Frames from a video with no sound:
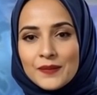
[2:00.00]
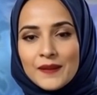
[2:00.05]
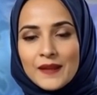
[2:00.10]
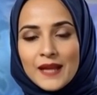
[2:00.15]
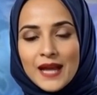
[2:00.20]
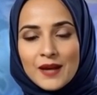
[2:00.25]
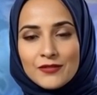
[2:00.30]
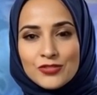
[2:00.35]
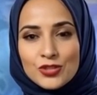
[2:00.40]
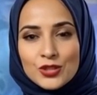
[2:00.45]

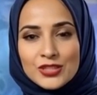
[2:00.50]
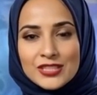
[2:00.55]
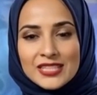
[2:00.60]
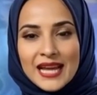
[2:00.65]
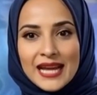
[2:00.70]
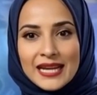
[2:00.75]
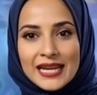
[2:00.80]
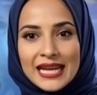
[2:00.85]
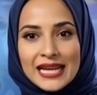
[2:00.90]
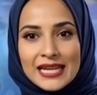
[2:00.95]
After
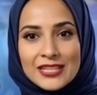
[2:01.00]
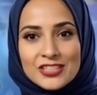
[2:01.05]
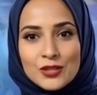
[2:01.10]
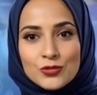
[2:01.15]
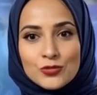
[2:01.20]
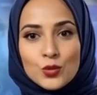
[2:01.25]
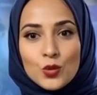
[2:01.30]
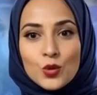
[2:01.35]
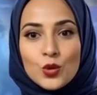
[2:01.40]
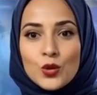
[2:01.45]
decades
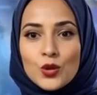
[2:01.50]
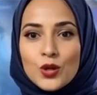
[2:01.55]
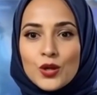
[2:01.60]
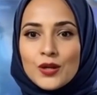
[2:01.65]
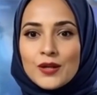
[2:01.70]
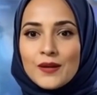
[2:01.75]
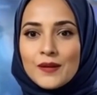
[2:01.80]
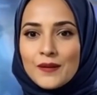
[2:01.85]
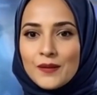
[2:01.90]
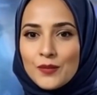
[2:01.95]
of
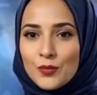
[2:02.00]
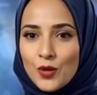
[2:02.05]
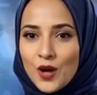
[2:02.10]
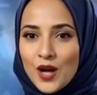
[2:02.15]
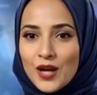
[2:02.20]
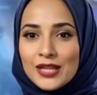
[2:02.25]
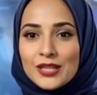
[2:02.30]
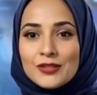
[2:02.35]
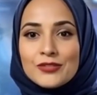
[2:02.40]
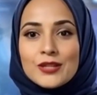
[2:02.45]
war,
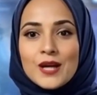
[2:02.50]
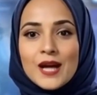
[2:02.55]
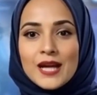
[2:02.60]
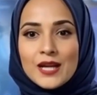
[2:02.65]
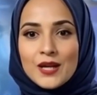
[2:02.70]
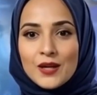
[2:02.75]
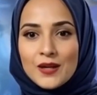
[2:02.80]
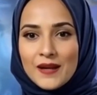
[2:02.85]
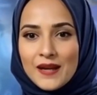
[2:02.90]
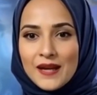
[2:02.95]
rocket
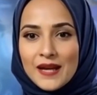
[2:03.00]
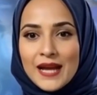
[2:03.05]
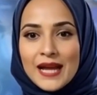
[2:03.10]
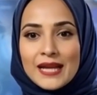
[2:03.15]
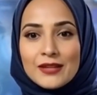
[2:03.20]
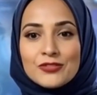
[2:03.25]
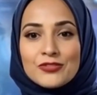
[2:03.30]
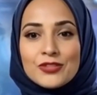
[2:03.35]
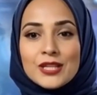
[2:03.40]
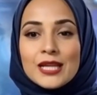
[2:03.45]
fire,
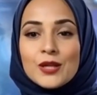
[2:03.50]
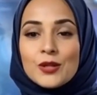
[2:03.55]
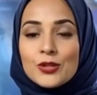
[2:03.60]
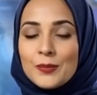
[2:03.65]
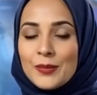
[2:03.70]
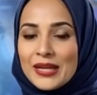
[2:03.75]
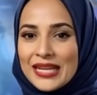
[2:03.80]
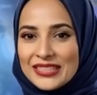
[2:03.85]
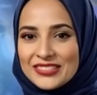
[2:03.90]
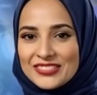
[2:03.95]
and failed
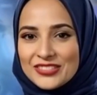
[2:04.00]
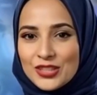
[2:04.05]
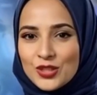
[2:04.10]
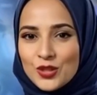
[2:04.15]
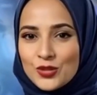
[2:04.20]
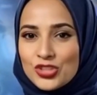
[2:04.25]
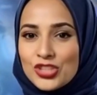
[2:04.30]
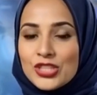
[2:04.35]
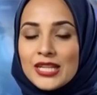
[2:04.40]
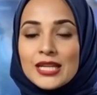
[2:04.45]
peace
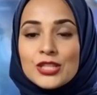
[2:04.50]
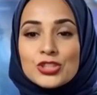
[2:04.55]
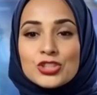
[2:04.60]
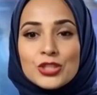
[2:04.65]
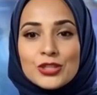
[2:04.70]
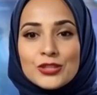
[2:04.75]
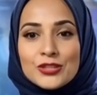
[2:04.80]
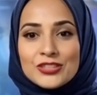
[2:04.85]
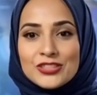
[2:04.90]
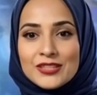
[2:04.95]

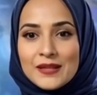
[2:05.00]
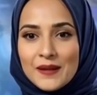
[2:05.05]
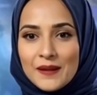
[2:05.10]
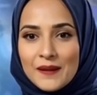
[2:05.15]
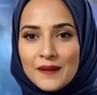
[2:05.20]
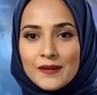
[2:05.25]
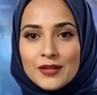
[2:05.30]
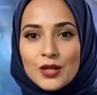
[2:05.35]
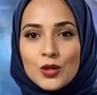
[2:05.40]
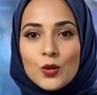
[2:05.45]
negotiations,
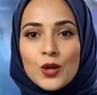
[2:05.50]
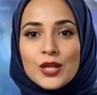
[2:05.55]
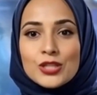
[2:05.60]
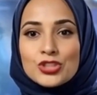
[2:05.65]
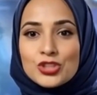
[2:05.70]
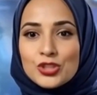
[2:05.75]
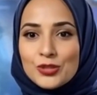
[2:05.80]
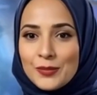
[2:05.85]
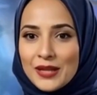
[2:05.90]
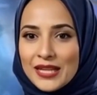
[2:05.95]
the
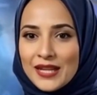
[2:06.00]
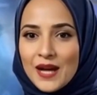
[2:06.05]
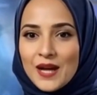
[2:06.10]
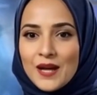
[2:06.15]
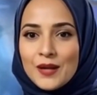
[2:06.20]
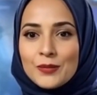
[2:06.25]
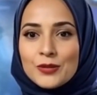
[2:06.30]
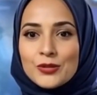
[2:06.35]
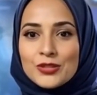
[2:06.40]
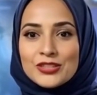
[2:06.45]
question
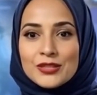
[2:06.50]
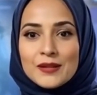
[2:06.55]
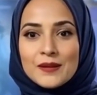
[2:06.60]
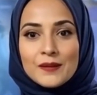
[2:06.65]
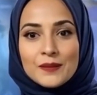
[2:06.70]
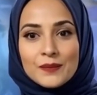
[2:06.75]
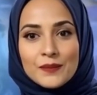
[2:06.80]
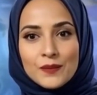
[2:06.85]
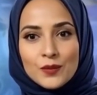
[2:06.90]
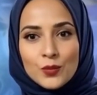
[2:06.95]
becomes,
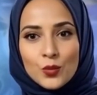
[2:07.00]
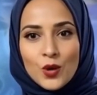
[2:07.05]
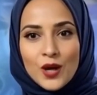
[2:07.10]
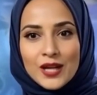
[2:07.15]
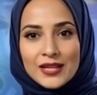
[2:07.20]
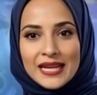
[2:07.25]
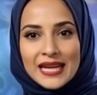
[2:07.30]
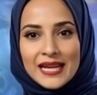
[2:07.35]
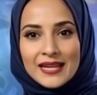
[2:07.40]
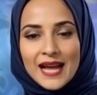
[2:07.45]

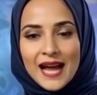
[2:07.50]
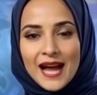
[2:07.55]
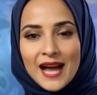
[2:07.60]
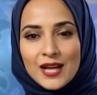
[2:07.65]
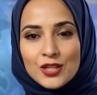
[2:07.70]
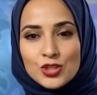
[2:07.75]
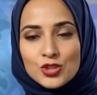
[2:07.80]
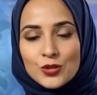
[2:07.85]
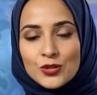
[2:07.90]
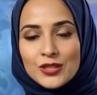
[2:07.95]
what can
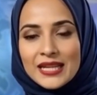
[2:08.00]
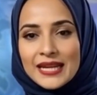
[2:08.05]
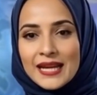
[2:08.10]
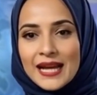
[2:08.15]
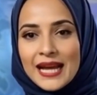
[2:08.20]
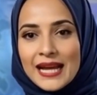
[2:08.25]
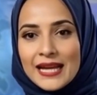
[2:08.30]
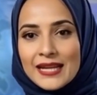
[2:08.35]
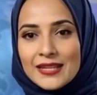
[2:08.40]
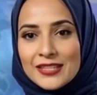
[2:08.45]
actually
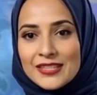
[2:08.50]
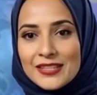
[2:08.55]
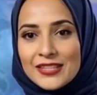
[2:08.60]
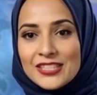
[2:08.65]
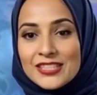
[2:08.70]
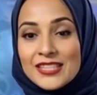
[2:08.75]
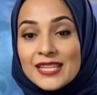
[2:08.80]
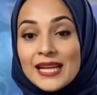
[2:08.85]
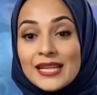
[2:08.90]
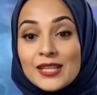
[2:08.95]
end the
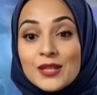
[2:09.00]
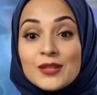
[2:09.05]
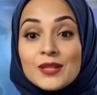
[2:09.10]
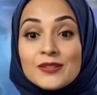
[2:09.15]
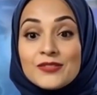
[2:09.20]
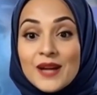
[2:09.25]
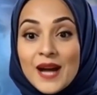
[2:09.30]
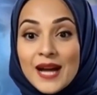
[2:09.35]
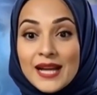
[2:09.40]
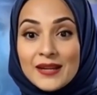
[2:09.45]
cycle of
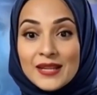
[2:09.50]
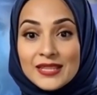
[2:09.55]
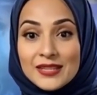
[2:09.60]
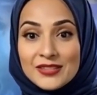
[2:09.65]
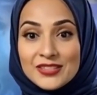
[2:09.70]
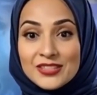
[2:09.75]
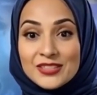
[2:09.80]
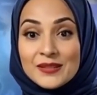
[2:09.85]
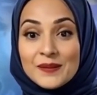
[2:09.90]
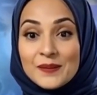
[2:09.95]

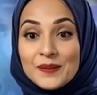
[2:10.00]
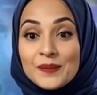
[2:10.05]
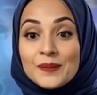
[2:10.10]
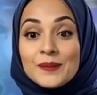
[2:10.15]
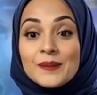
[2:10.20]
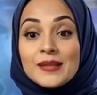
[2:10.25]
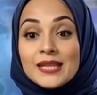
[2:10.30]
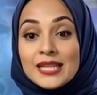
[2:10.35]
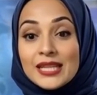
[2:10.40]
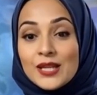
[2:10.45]
violence?
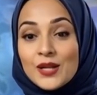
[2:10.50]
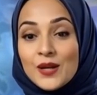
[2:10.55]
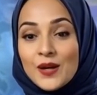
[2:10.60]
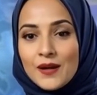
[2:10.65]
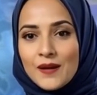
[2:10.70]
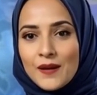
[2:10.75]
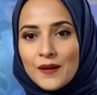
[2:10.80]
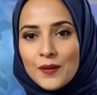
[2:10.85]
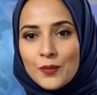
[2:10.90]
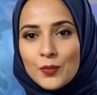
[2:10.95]

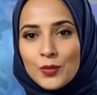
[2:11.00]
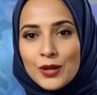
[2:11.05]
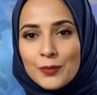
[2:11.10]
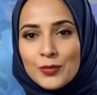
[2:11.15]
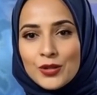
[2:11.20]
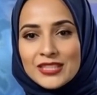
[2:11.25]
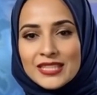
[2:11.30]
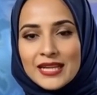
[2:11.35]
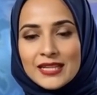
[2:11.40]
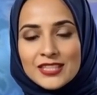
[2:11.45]
Here, we
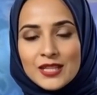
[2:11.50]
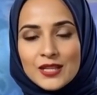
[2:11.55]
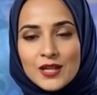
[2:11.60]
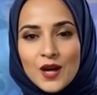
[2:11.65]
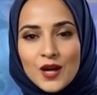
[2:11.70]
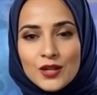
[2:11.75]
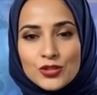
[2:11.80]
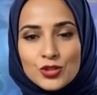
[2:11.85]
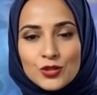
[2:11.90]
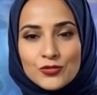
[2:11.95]
present a
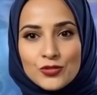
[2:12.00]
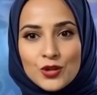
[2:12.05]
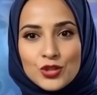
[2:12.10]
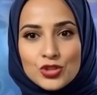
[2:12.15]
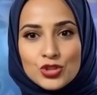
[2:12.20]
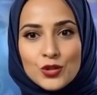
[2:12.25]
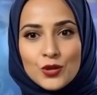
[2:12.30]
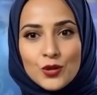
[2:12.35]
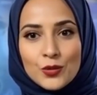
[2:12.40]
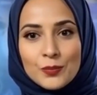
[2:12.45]

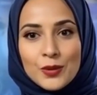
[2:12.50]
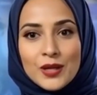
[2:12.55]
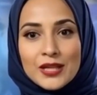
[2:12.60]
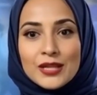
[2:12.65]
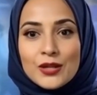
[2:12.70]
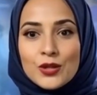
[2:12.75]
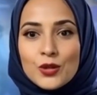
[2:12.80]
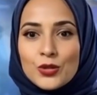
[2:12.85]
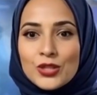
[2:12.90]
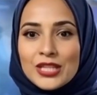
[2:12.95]
controversial but
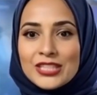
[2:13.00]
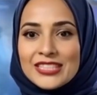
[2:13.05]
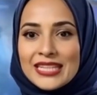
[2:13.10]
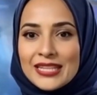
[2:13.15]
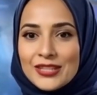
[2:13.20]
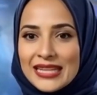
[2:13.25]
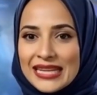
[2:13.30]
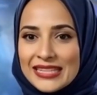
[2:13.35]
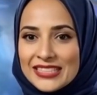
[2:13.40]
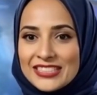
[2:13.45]

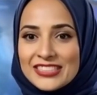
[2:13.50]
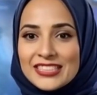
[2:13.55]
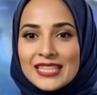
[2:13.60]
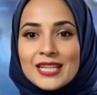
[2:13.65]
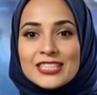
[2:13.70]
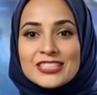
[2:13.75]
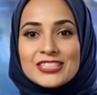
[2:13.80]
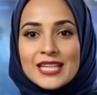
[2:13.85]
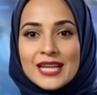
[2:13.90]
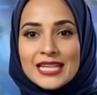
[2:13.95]
increasingly
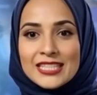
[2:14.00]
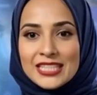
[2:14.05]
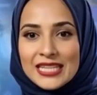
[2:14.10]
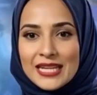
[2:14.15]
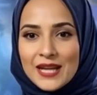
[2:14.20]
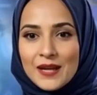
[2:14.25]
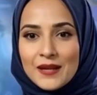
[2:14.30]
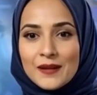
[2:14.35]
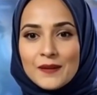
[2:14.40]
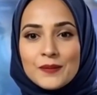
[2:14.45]
discussed
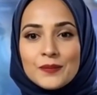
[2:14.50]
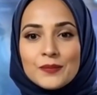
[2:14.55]
idea